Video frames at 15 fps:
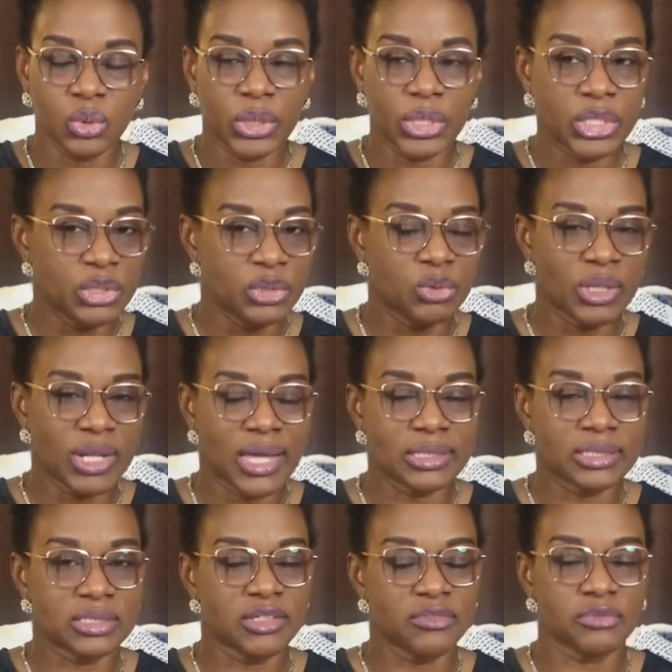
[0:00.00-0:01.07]
a new land,
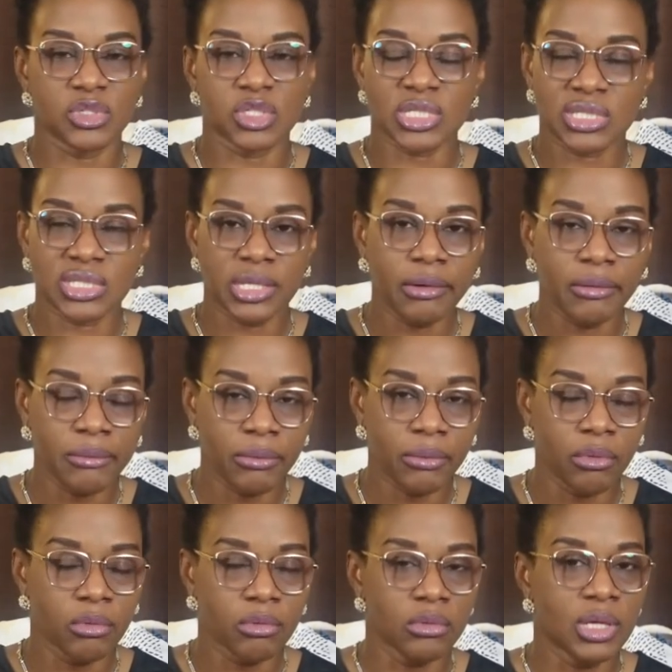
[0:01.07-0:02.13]
if you're
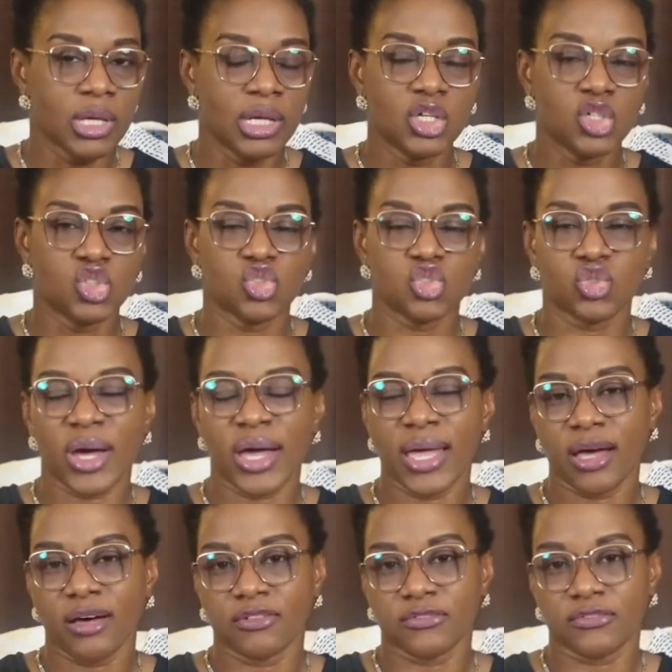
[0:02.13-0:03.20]
single, try
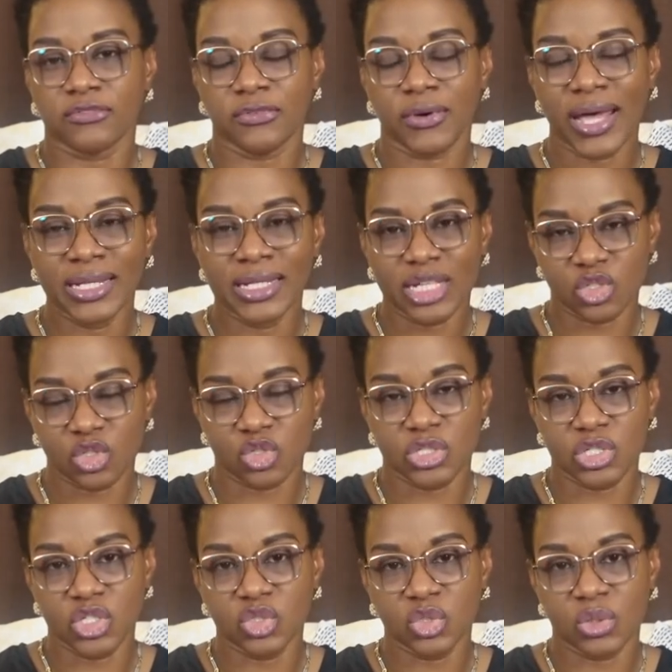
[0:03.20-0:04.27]
and find
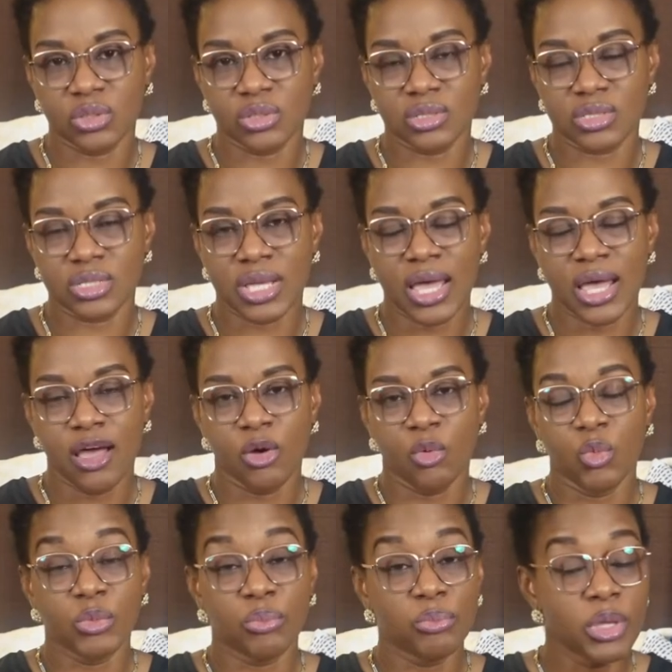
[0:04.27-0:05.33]
associations
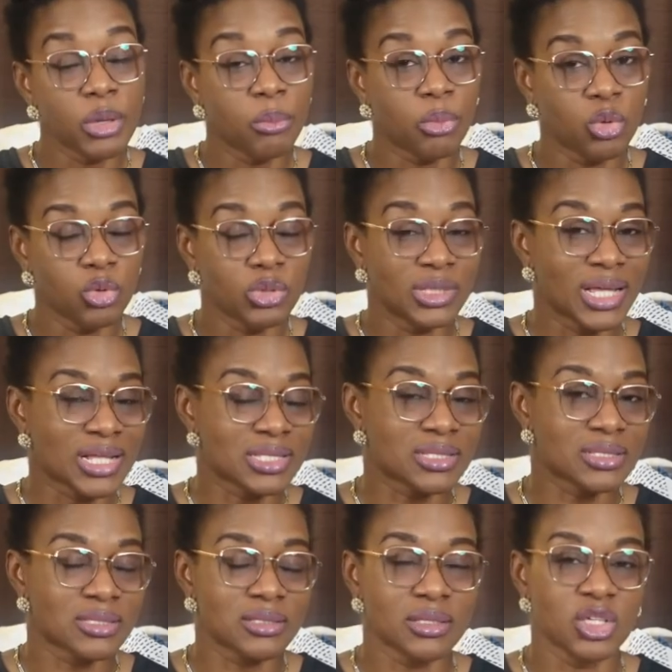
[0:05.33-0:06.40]
with people that
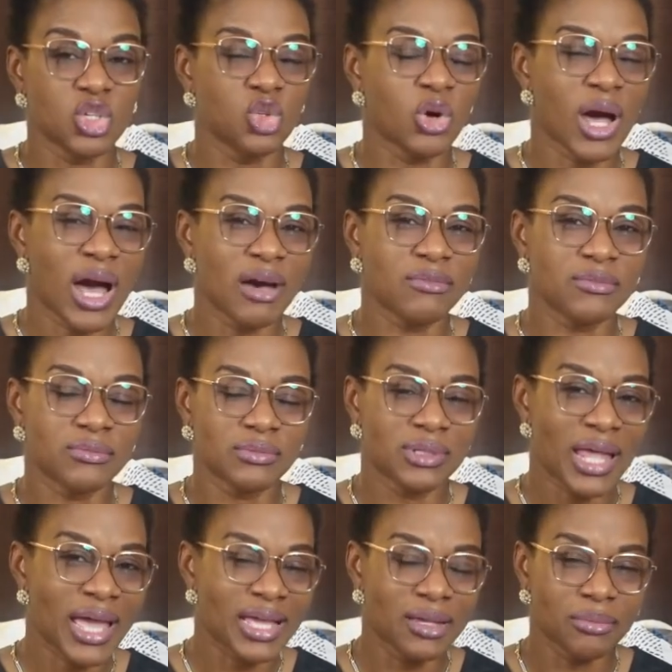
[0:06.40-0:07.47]
you know have
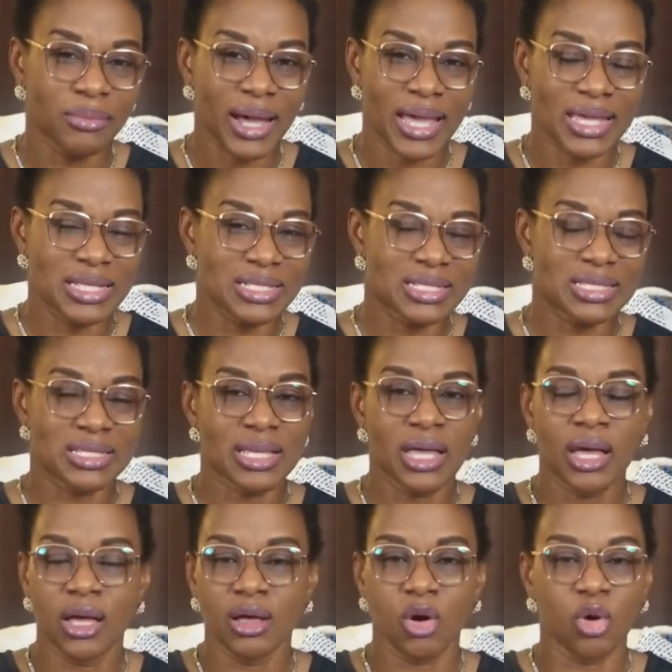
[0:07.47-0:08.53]
like minds,
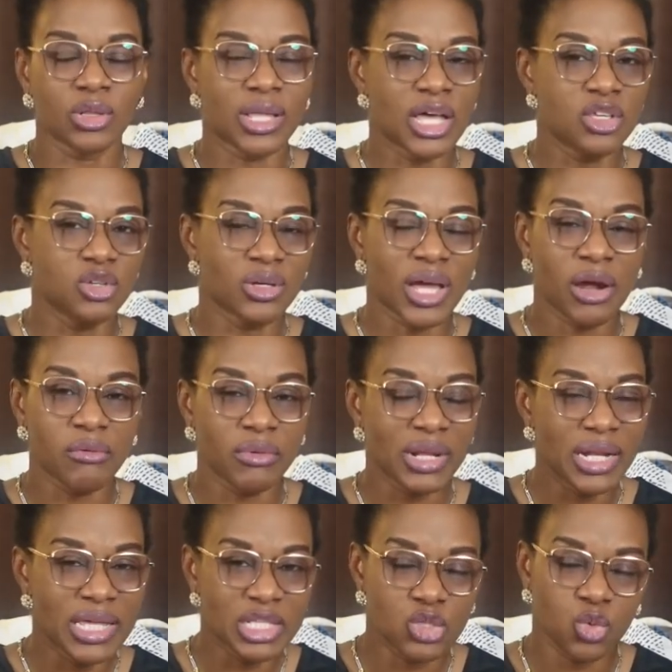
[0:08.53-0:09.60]
or that you can
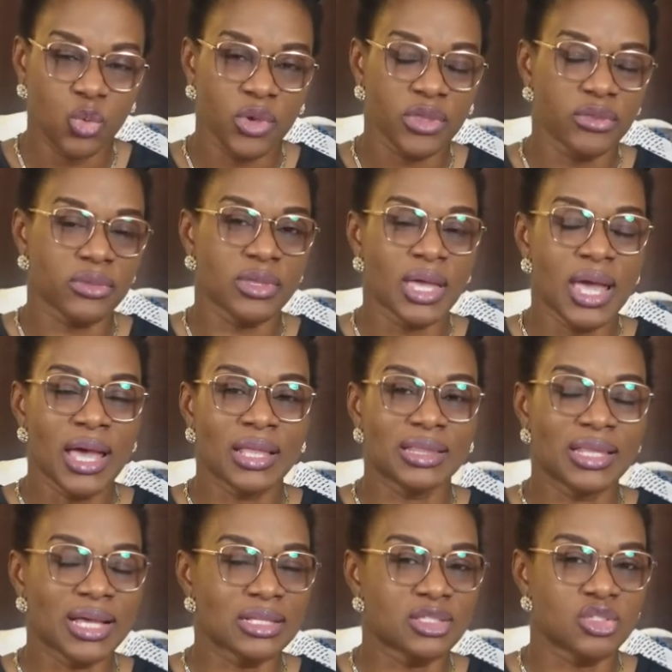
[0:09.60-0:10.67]
relate with,
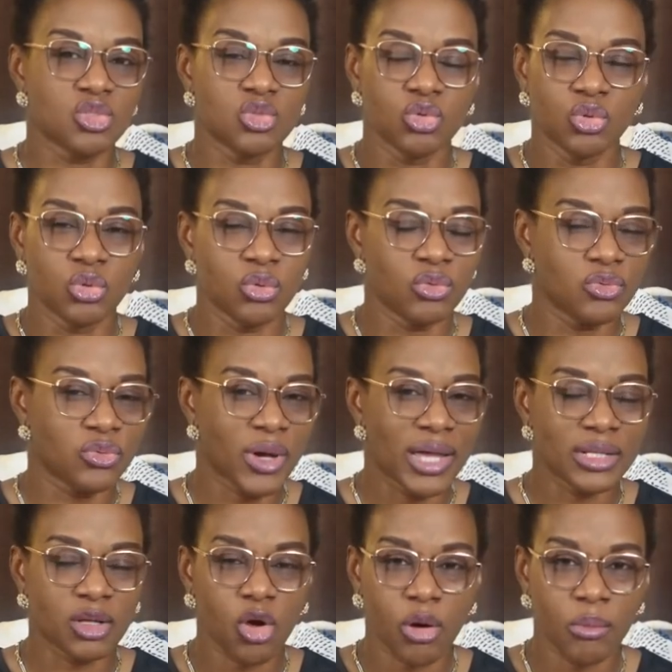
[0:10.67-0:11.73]
that you find
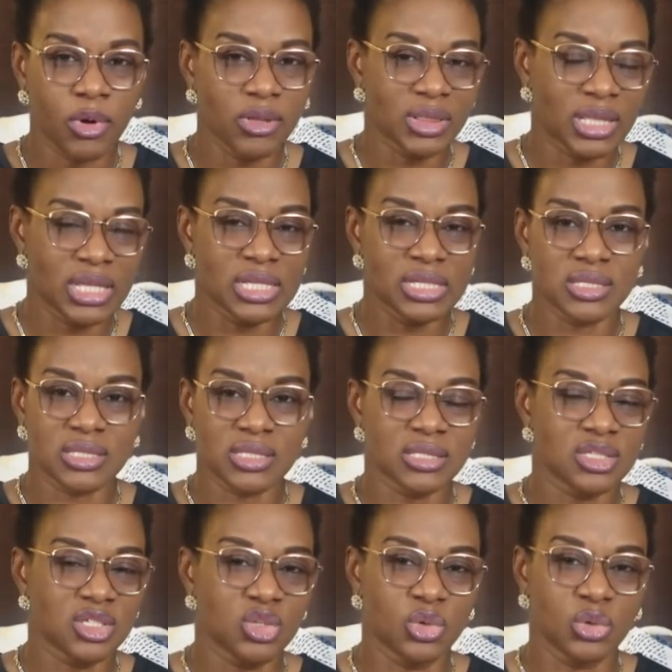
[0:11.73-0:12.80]
common things,
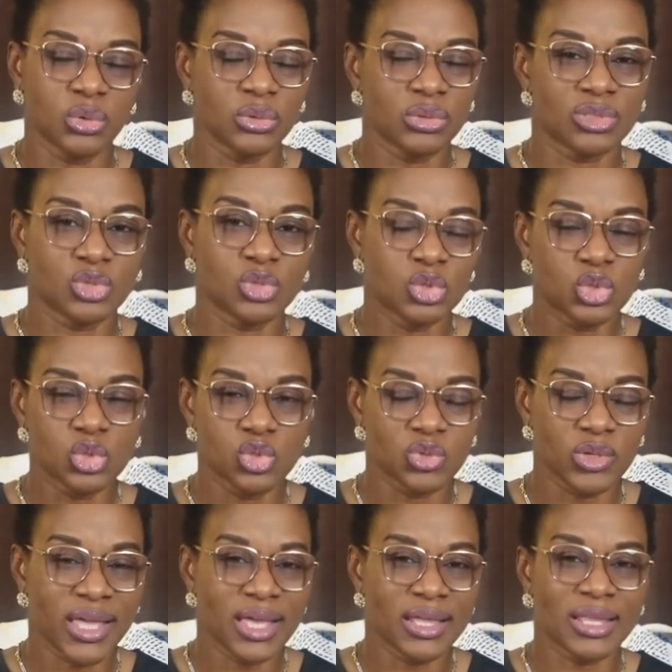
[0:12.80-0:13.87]
you know, to do
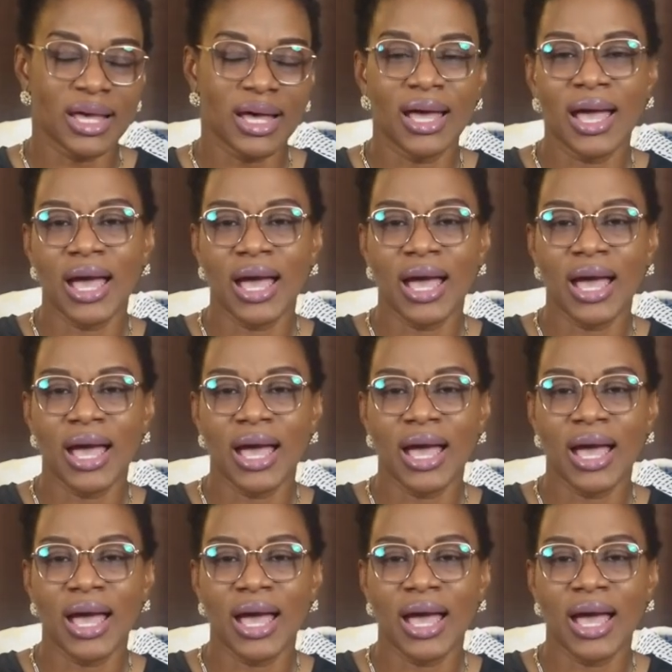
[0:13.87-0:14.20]
together,